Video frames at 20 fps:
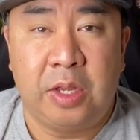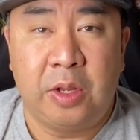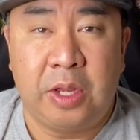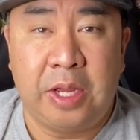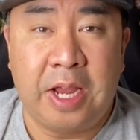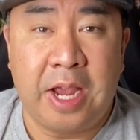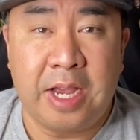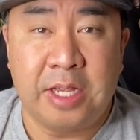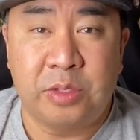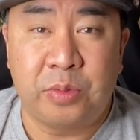
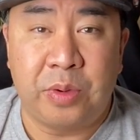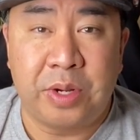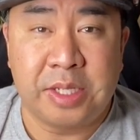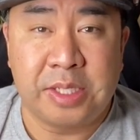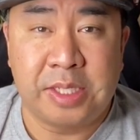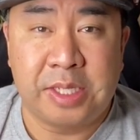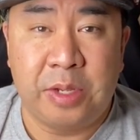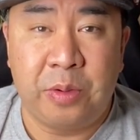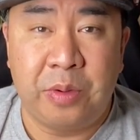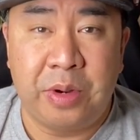You guys want
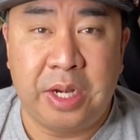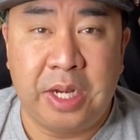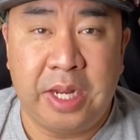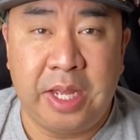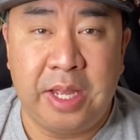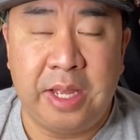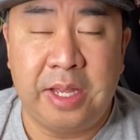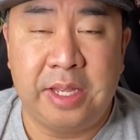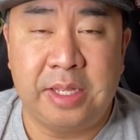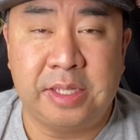to see what it
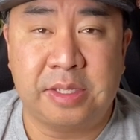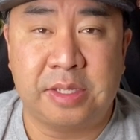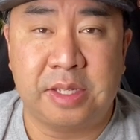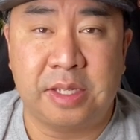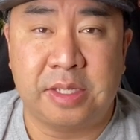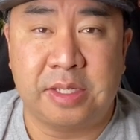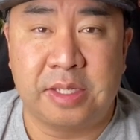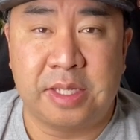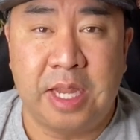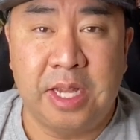is?
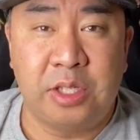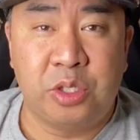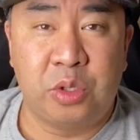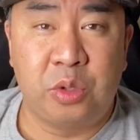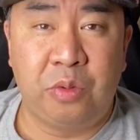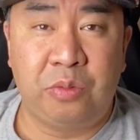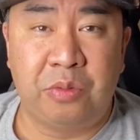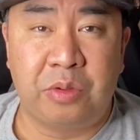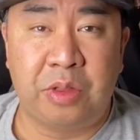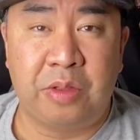Stay
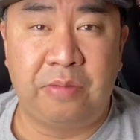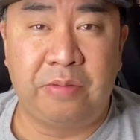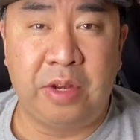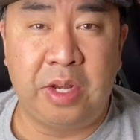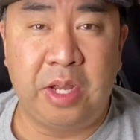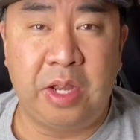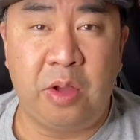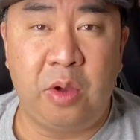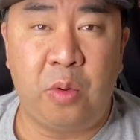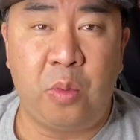tuned for the
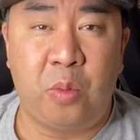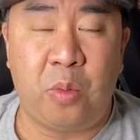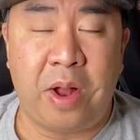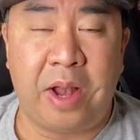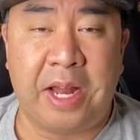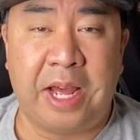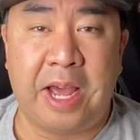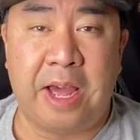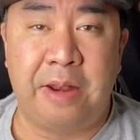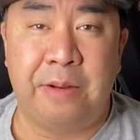video while
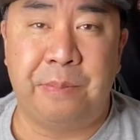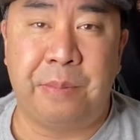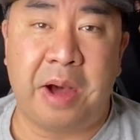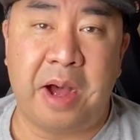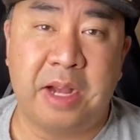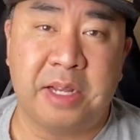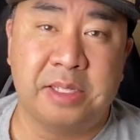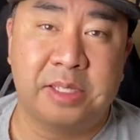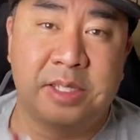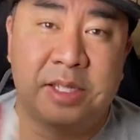I
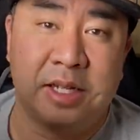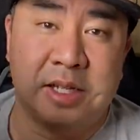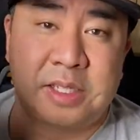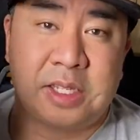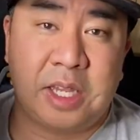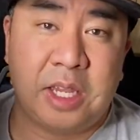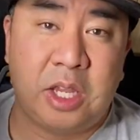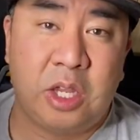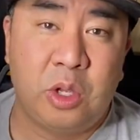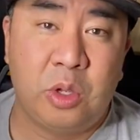unbox this
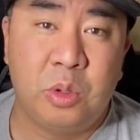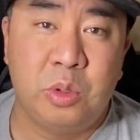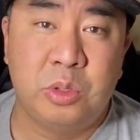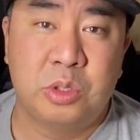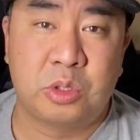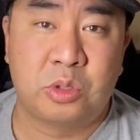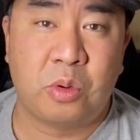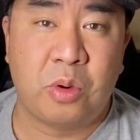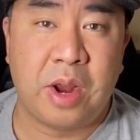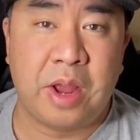
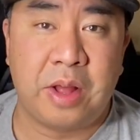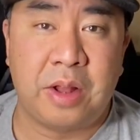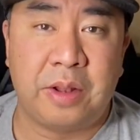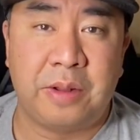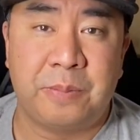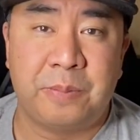huge grail.